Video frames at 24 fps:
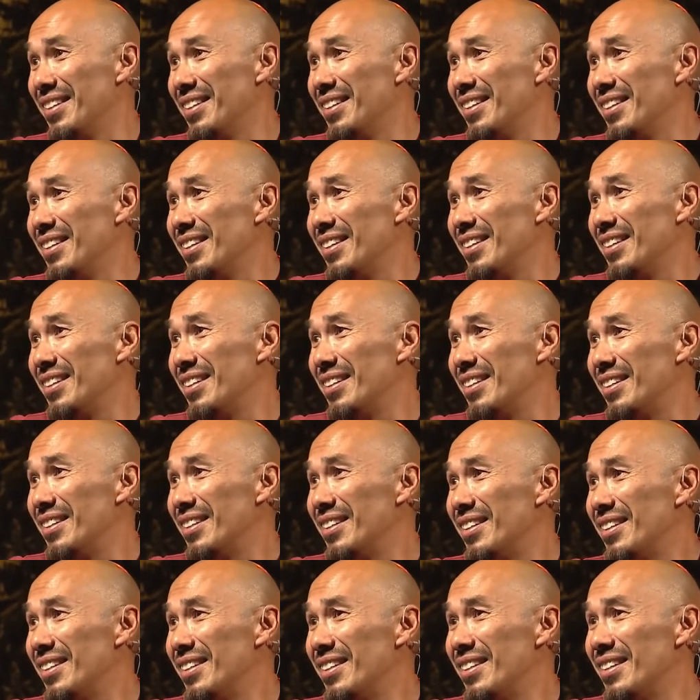
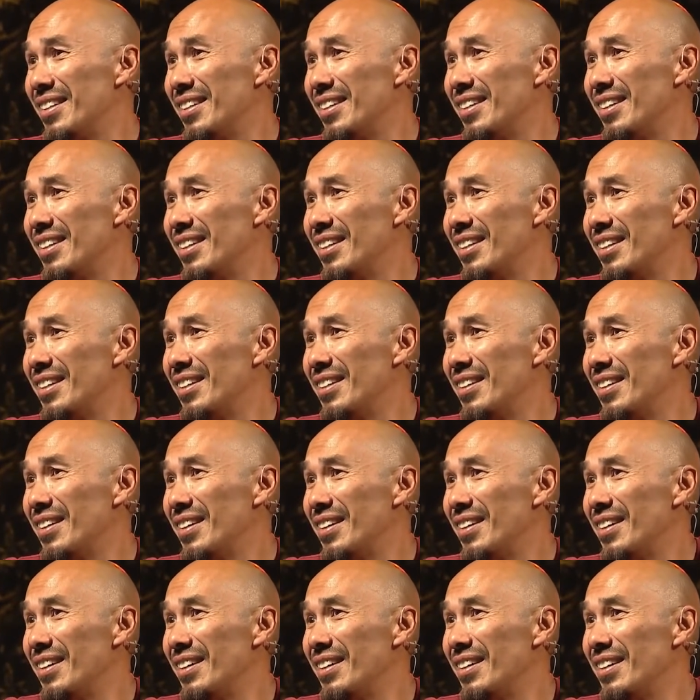
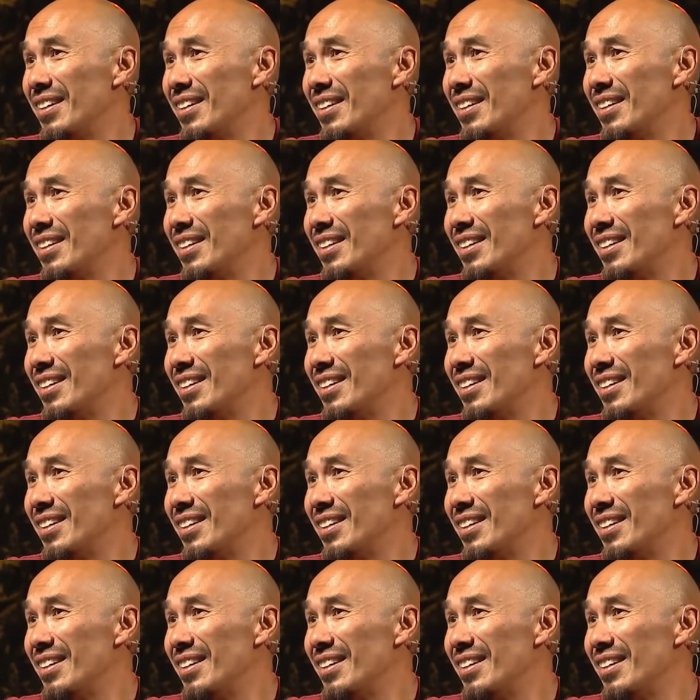No one is speaking in this clip.